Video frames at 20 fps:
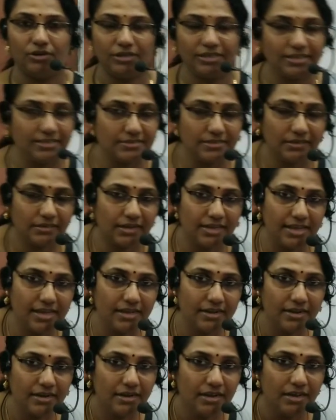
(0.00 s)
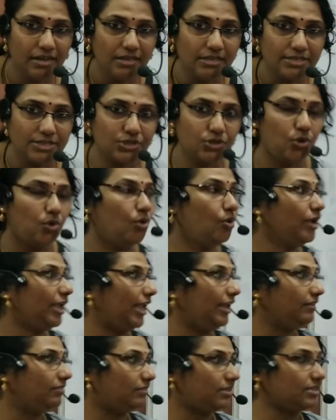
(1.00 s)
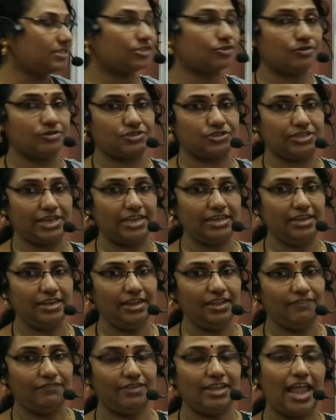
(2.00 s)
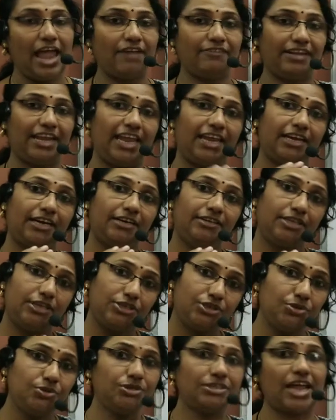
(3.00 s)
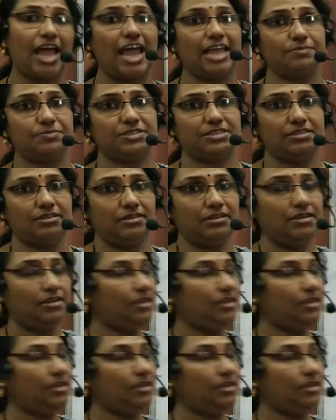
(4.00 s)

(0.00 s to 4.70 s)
Is it clear? So in this question, we have taken the two types.